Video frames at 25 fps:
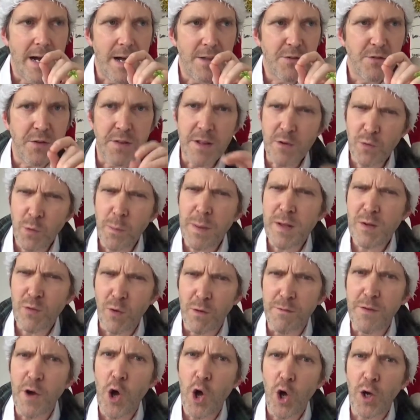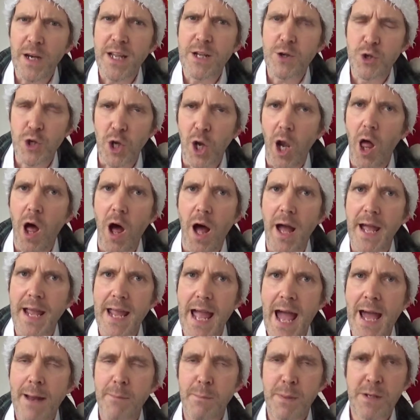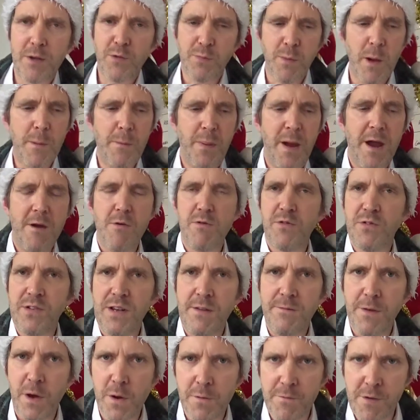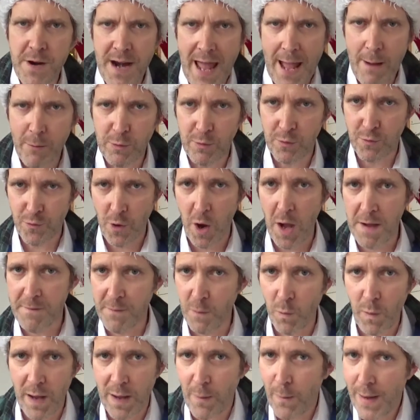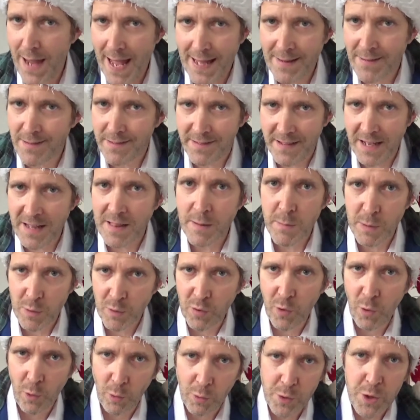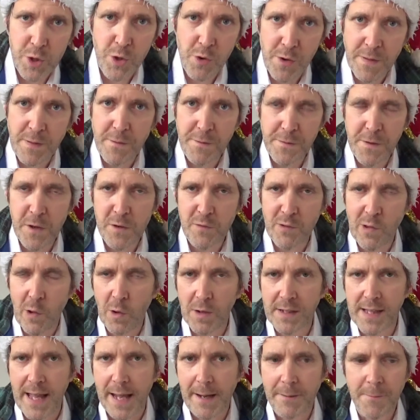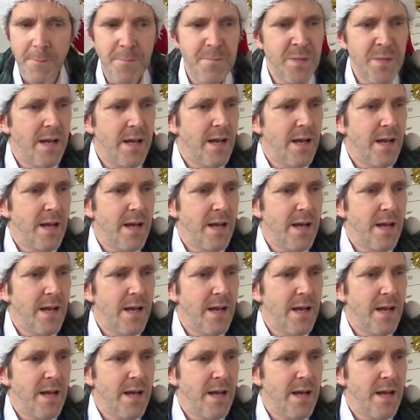So this would be sort of early July, and because my parents live over an hour's drive away, we hadn't seen them at all during the first lockdown.